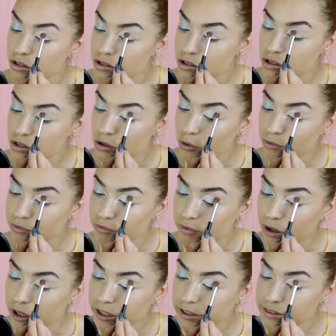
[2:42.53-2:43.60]
So
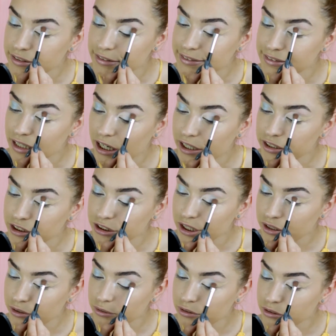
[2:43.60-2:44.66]
far, this
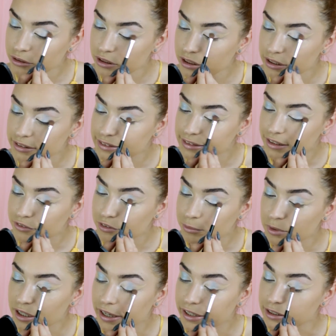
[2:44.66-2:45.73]
eyeshadow look is giving
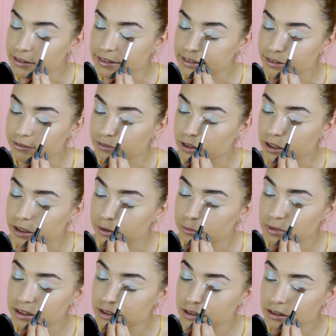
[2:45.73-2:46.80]
me Elsa
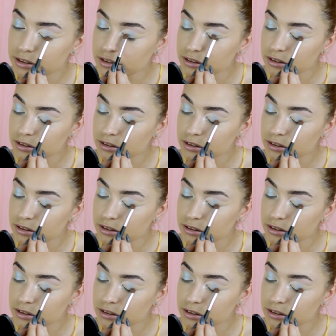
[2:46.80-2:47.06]
vibes.